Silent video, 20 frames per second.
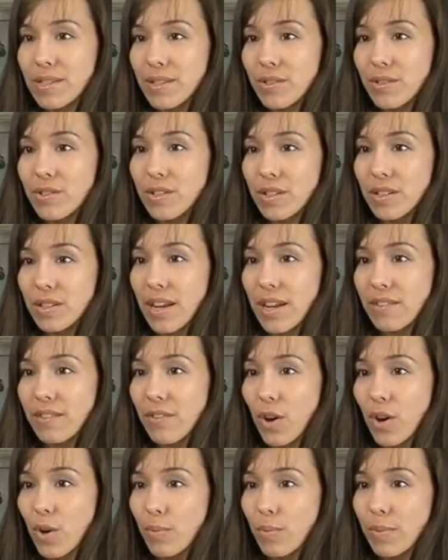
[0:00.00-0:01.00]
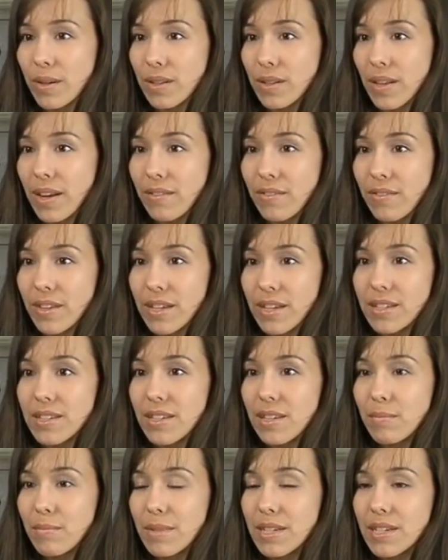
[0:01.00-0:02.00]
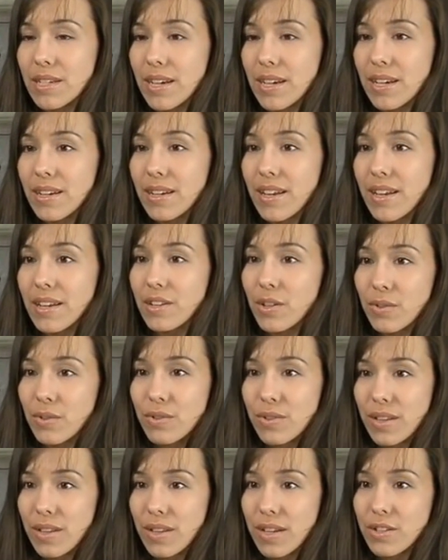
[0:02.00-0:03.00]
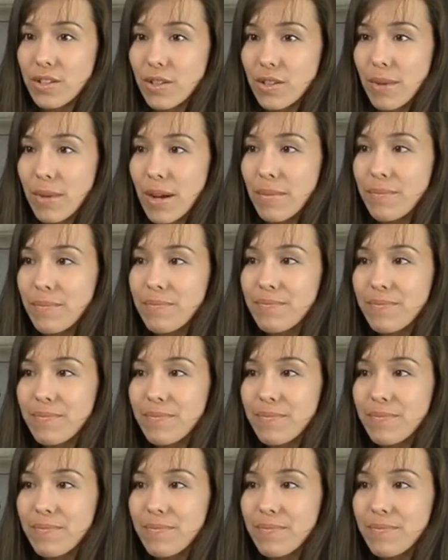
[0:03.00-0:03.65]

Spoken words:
there's still a lot of hope and a lot of things that can be done, and don't do that to your mom.